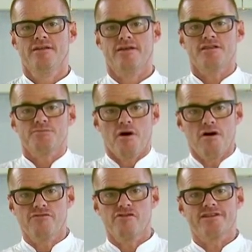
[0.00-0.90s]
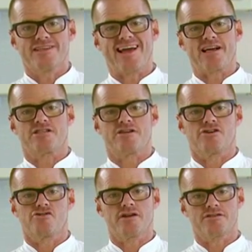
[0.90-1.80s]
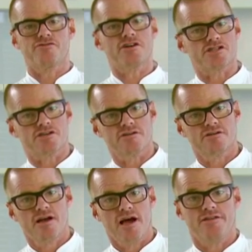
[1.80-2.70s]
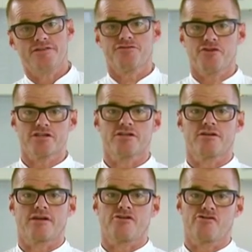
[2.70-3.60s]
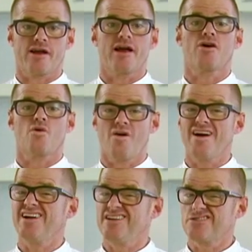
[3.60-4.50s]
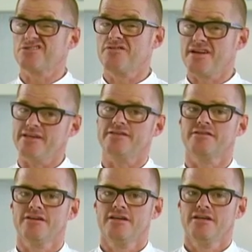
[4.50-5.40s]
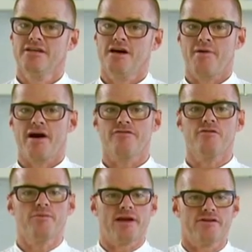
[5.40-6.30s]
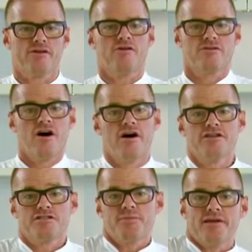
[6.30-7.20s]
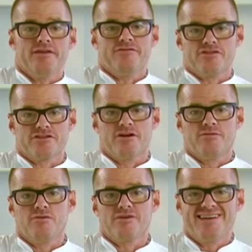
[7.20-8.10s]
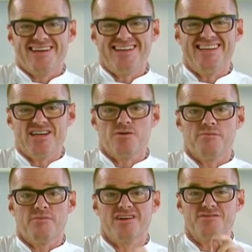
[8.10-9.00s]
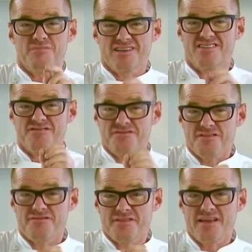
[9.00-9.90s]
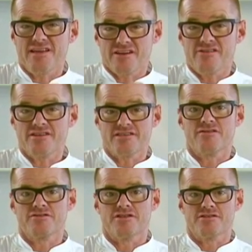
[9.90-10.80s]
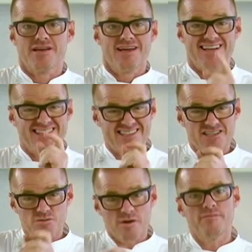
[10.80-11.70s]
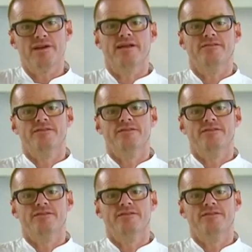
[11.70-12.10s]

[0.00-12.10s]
Now this pulverizing action creates friction, and this friction can create quite a lot of heat. A powerful blender on high speed, for example, can heat liquid by as much as 15 degrees Celsius in just 1 minute.